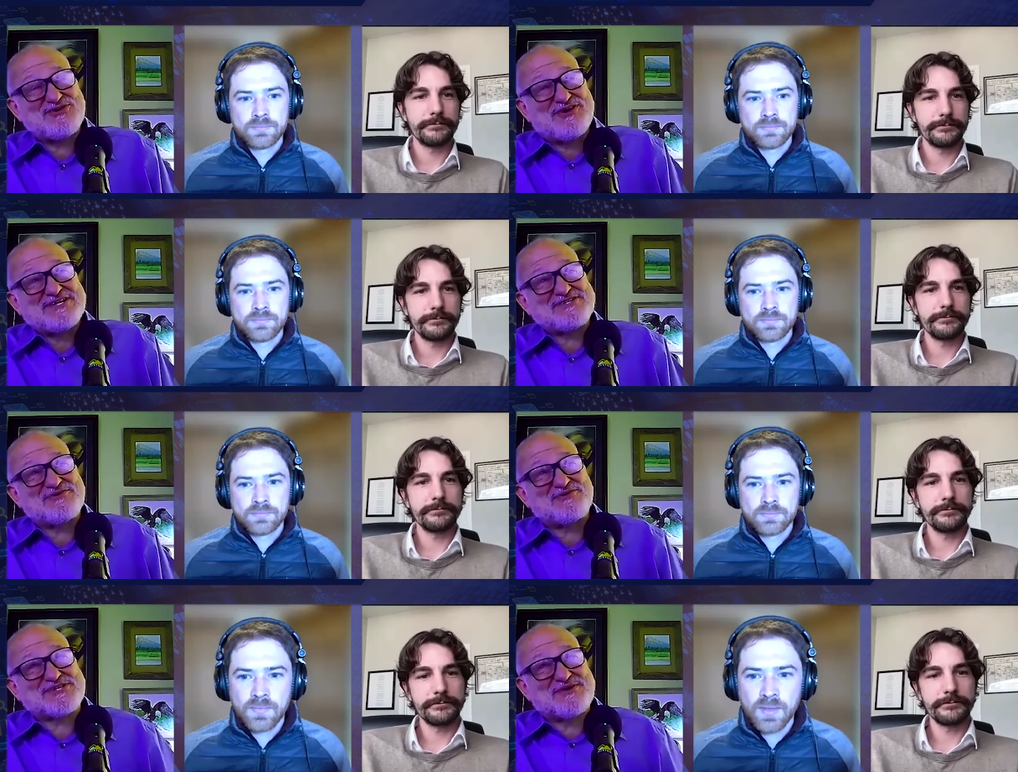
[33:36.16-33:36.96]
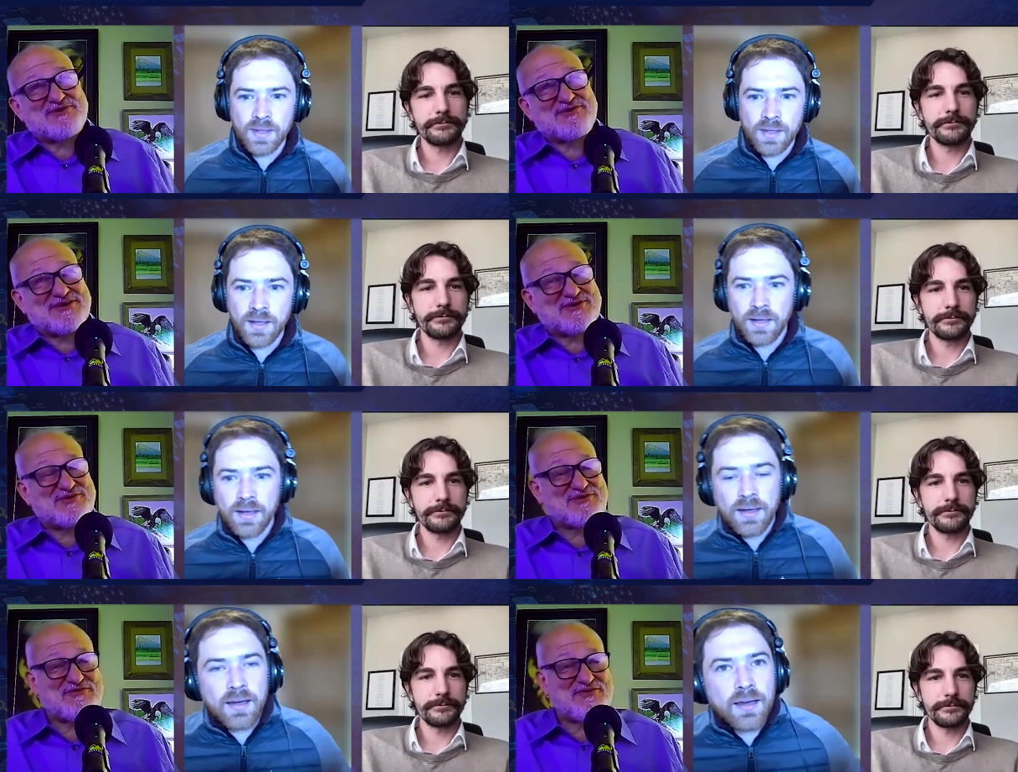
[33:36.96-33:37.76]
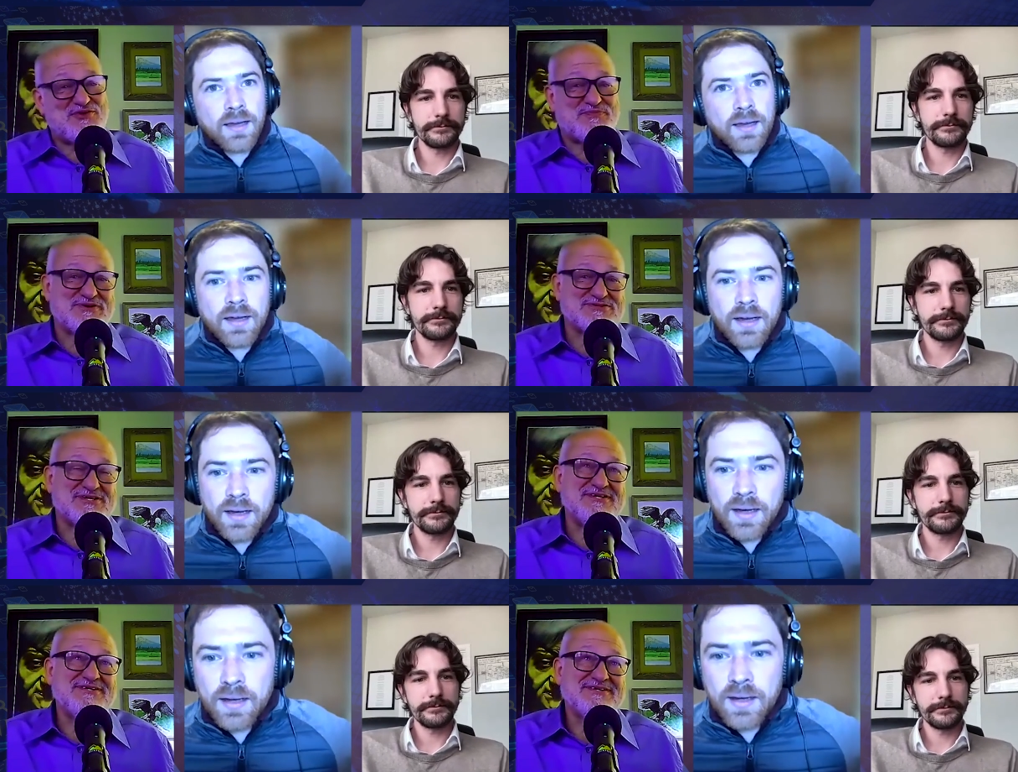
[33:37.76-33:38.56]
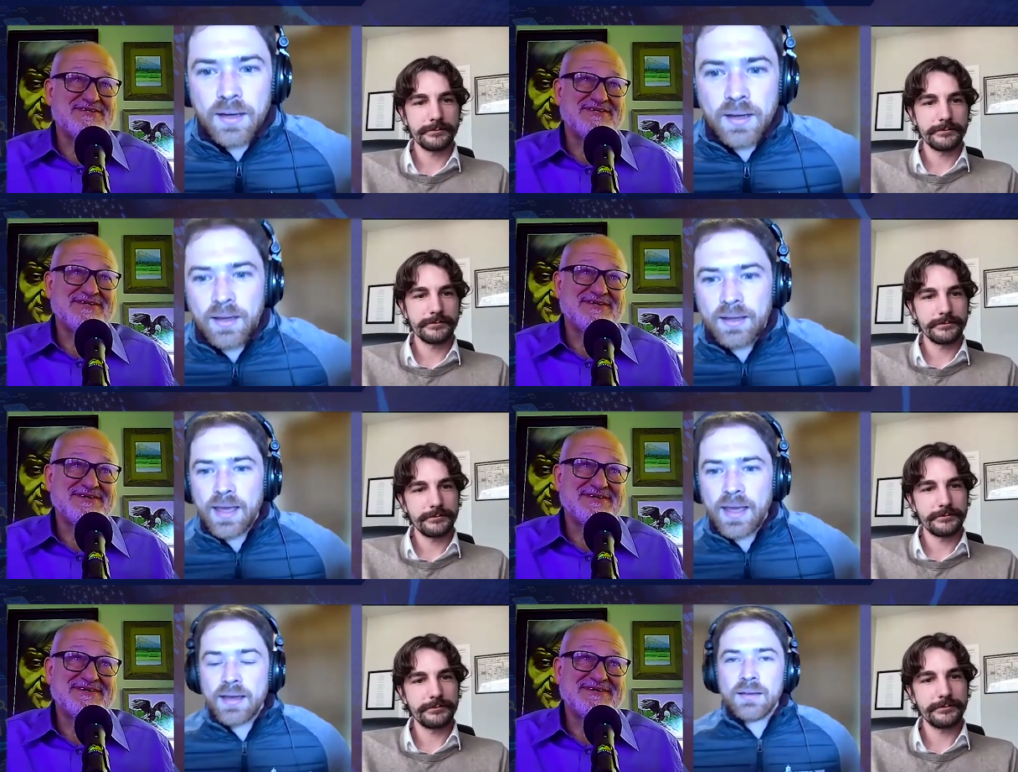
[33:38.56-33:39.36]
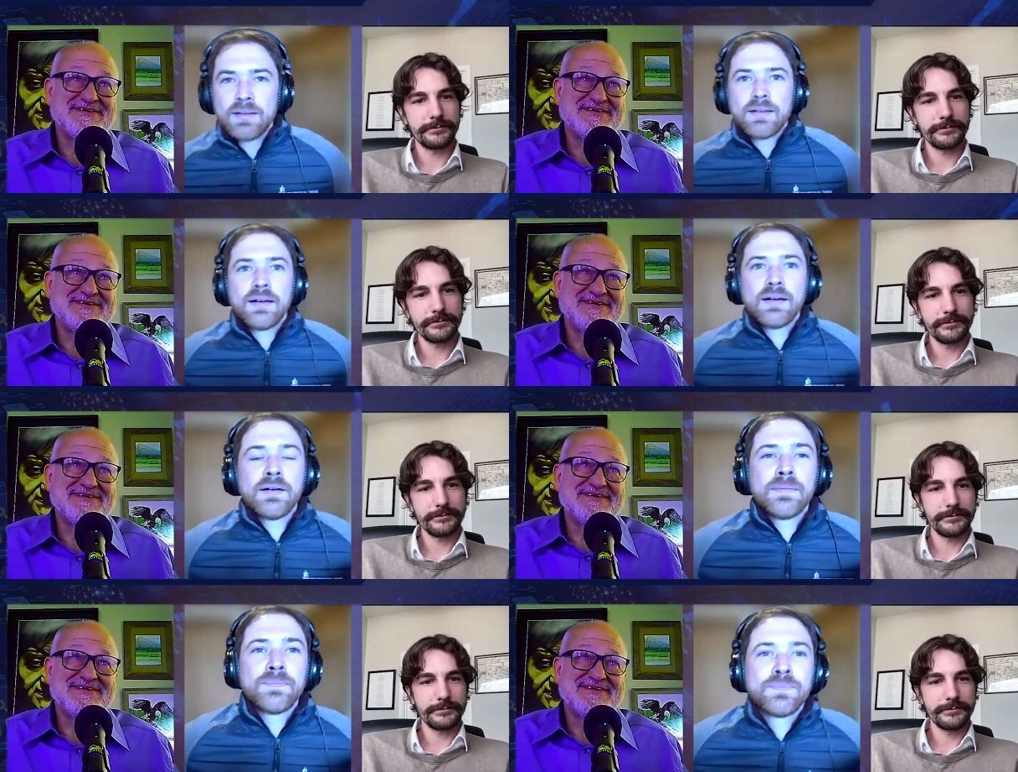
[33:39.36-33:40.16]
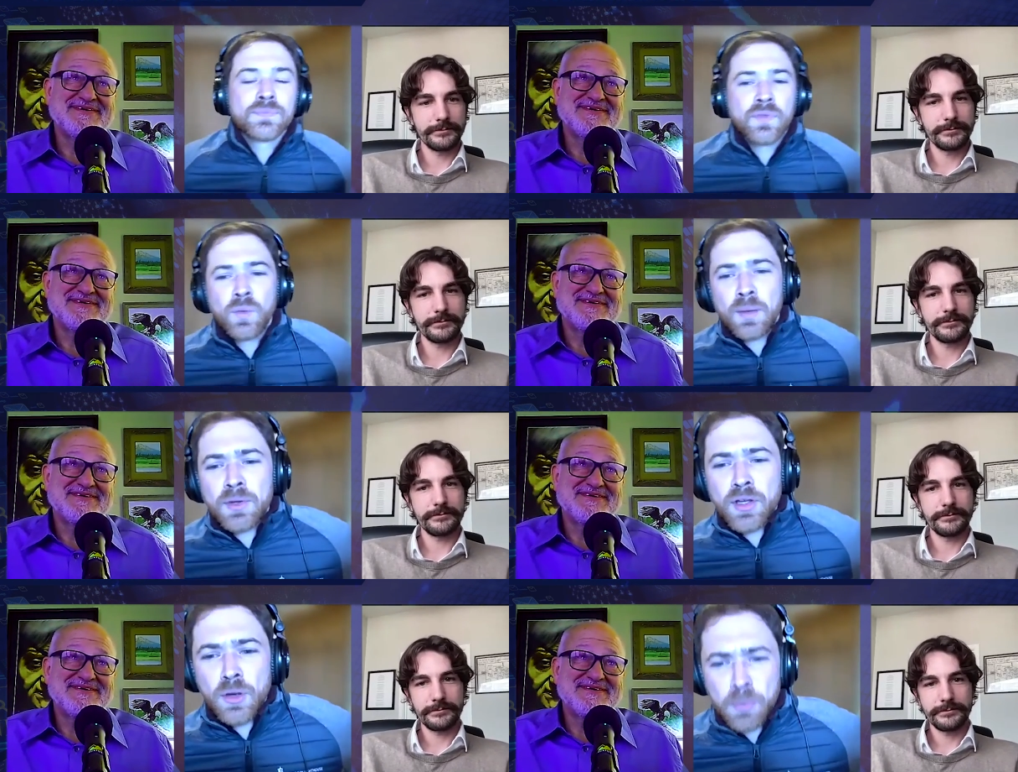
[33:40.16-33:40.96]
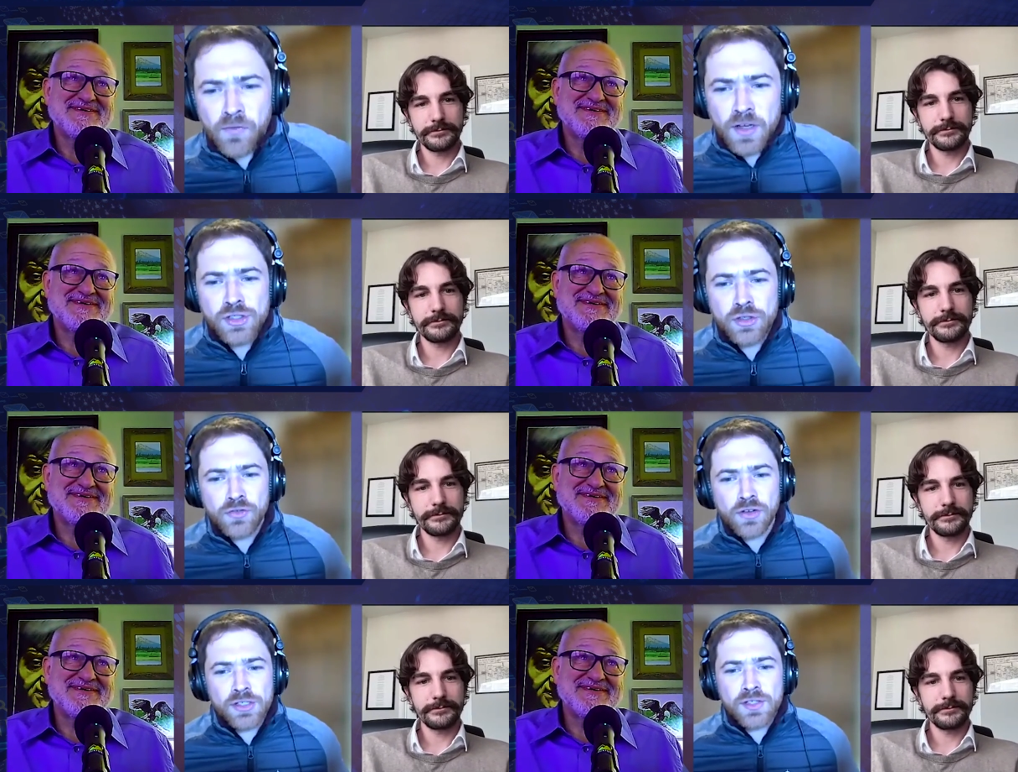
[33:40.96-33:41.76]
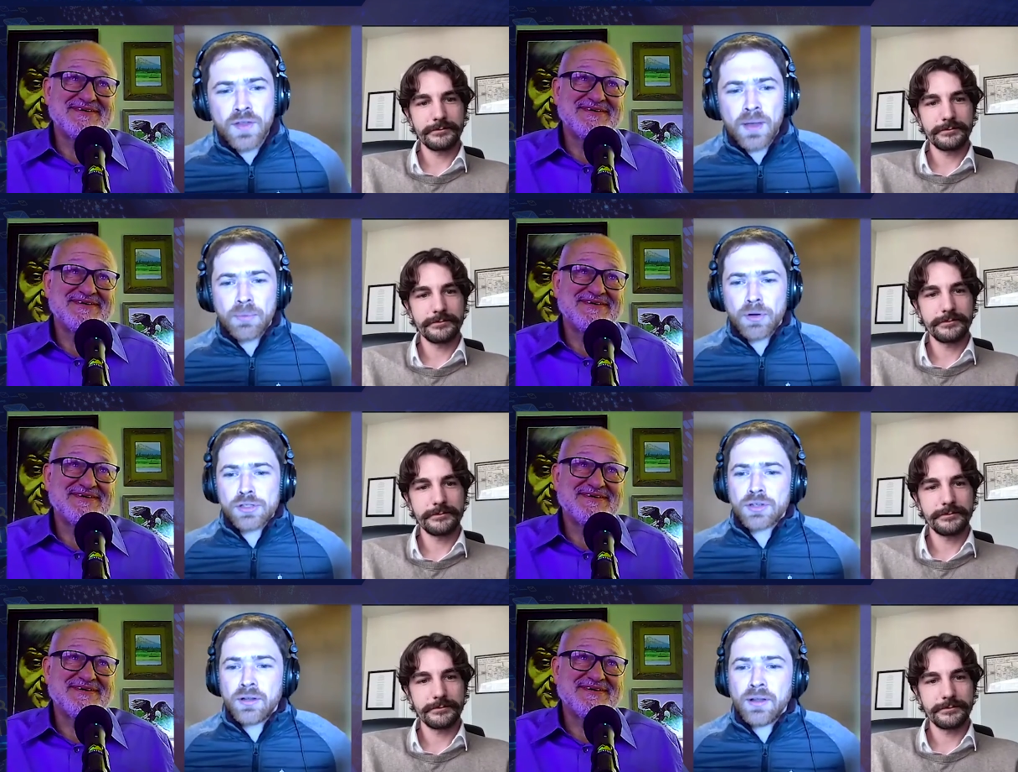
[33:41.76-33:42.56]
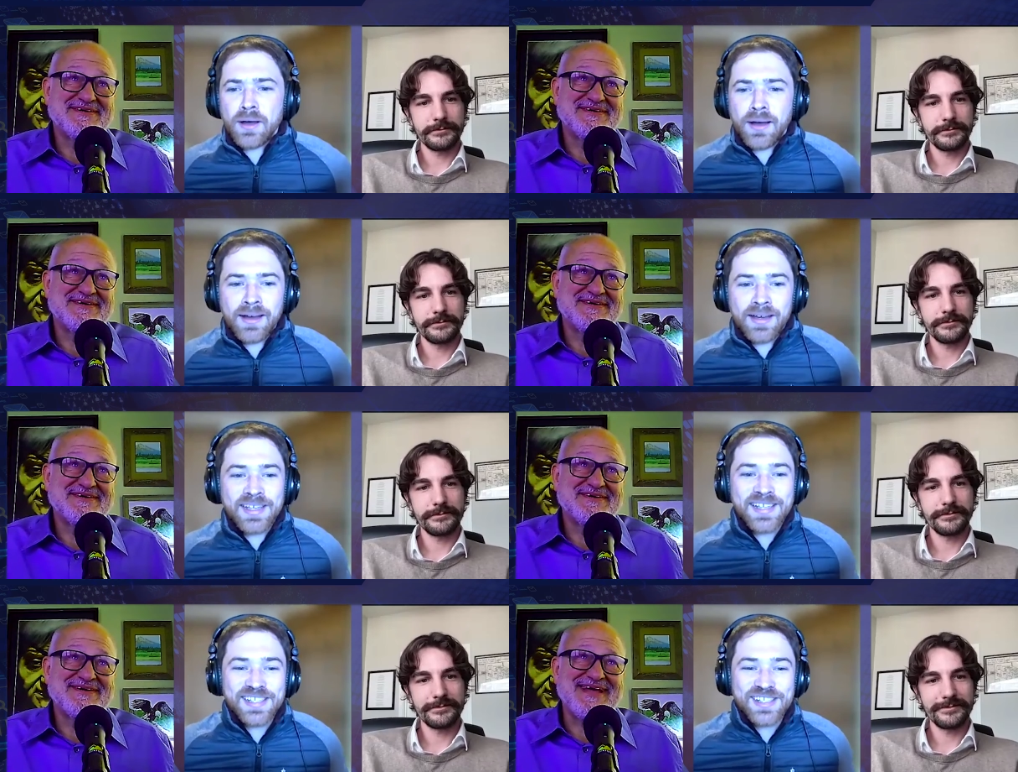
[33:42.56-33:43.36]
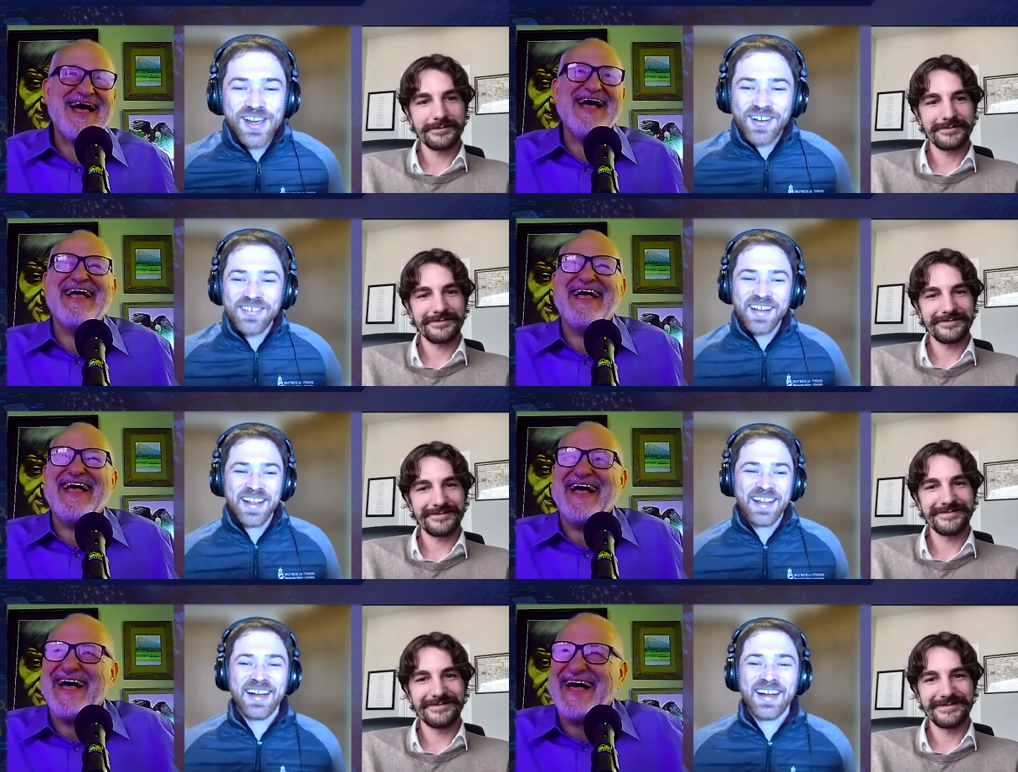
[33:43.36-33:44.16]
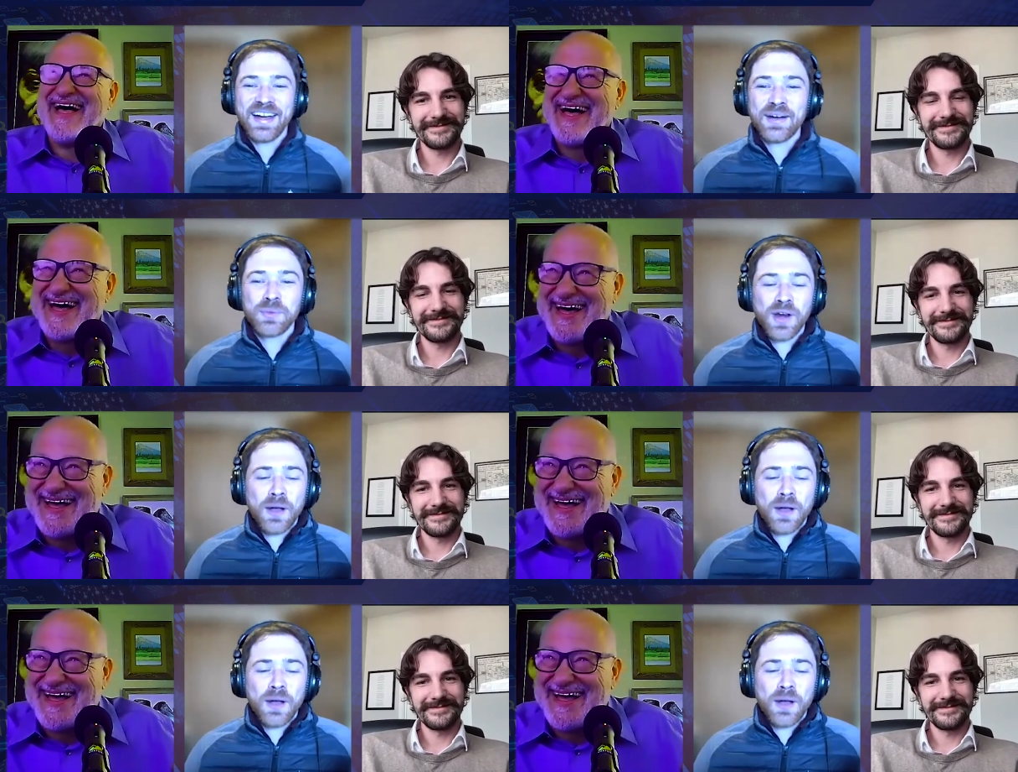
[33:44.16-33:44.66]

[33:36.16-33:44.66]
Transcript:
Speaker 1: you, Isaac? What's coming around the corner for you personally?
Speaker 2: Yeah. Um, well, I'm going to go professional first and then personal. Uh, so uh, we're